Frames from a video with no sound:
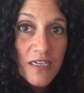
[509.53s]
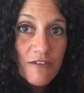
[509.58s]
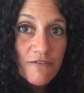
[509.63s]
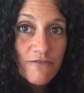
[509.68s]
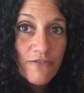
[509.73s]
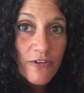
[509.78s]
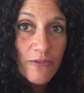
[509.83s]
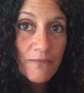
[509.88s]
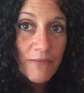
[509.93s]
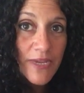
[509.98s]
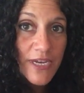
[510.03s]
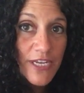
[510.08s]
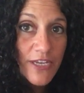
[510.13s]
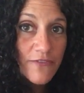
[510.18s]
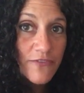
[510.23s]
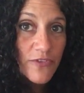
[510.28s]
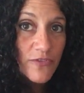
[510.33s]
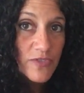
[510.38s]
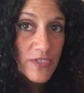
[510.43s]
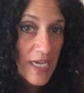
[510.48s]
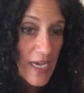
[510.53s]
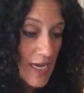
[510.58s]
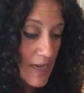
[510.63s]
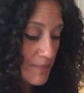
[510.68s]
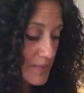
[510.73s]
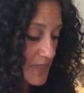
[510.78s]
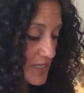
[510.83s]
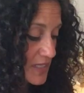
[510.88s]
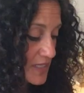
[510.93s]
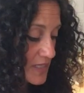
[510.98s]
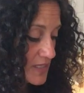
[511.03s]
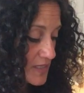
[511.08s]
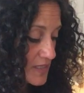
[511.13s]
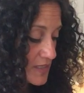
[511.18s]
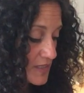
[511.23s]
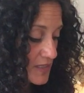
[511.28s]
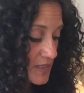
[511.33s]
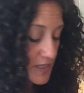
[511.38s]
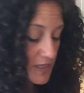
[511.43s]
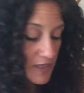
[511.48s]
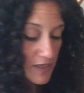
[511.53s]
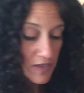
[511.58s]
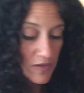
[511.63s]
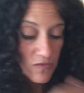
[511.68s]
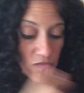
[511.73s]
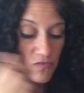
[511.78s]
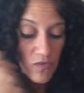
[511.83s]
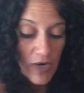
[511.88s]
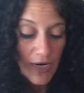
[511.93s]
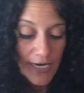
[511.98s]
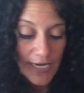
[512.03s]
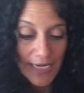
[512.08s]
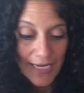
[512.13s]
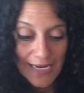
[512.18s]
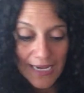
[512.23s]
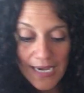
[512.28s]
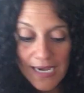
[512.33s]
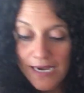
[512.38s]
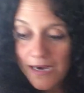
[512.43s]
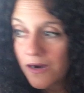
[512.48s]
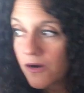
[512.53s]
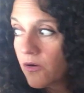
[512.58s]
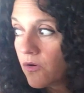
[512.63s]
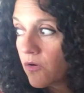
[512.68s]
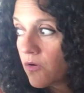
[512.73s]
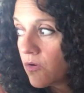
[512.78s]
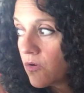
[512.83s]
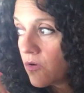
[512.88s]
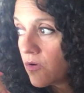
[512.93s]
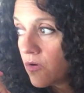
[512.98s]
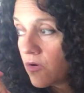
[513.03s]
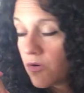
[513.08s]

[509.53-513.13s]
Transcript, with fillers: For many of you, it's happening right now.